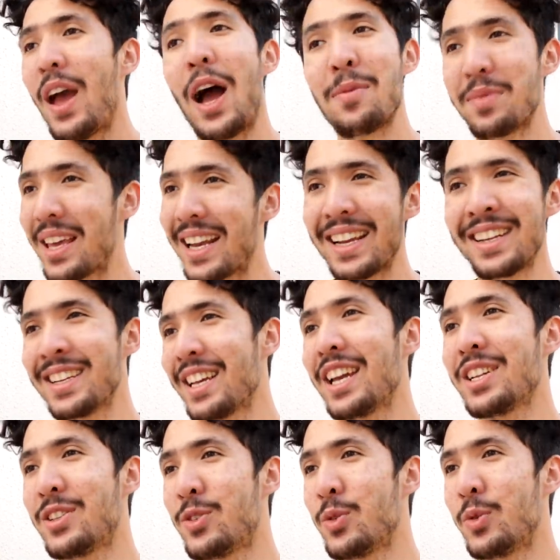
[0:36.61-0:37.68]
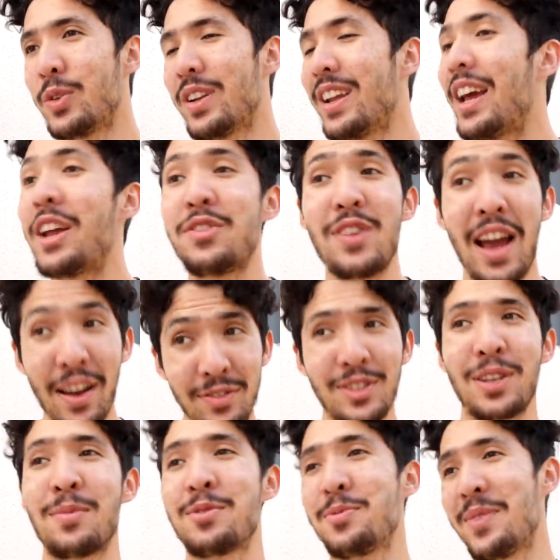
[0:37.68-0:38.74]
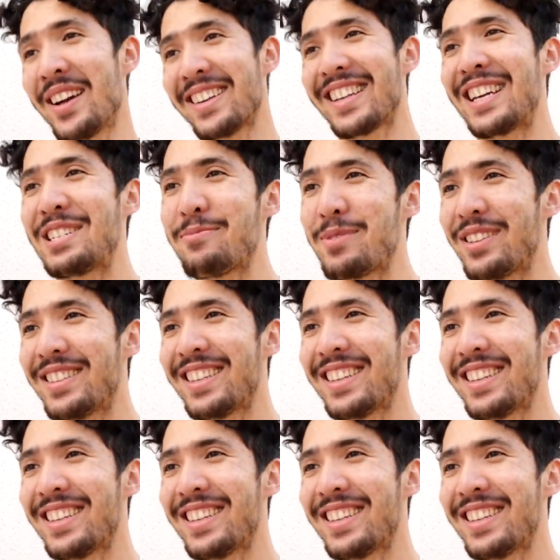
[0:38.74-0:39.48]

I'm getting engaged soon, and you have to come to my engagement.